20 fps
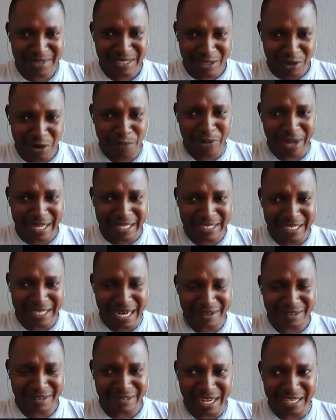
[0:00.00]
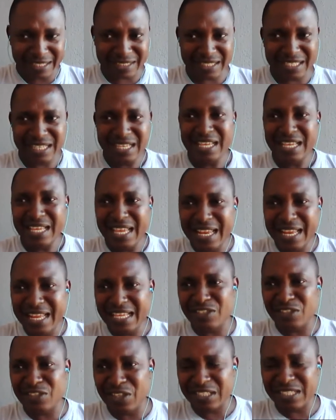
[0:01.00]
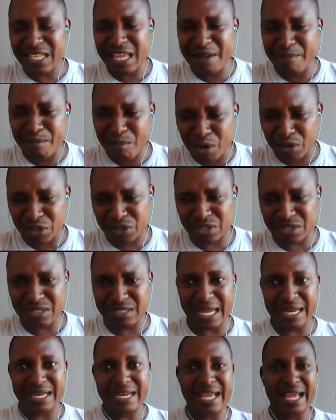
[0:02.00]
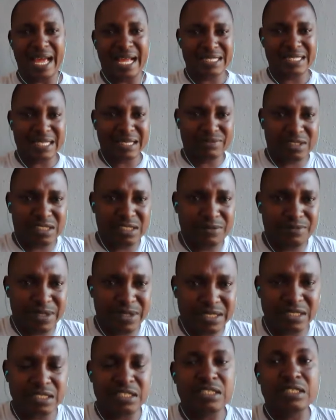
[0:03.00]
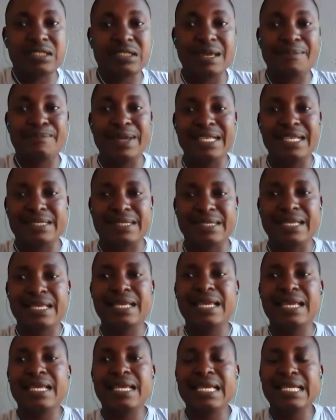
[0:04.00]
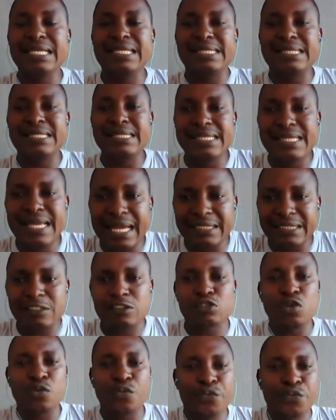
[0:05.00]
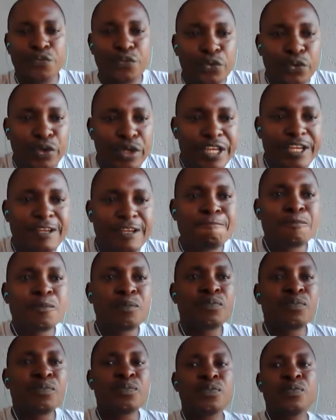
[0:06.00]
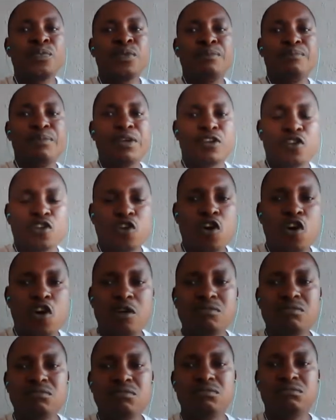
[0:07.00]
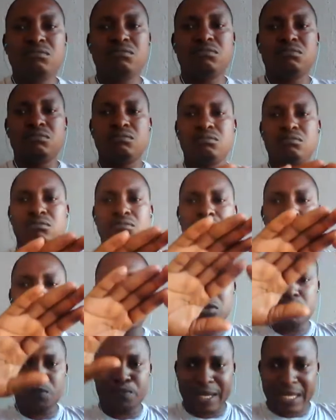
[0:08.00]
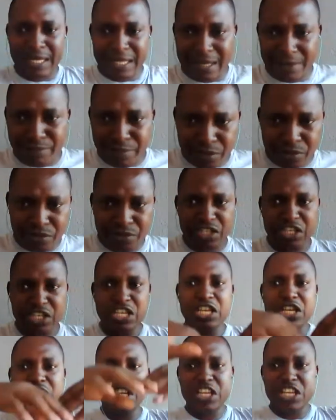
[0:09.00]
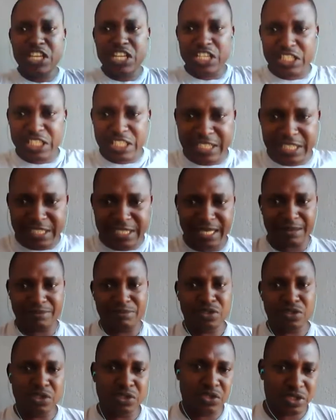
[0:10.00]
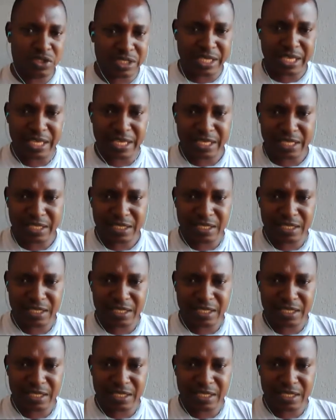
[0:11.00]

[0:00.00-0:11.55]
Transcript: I hope we're getting that right. It is not a must that they accept TBC. TBC is yet to fully become spendable in the system, so to say.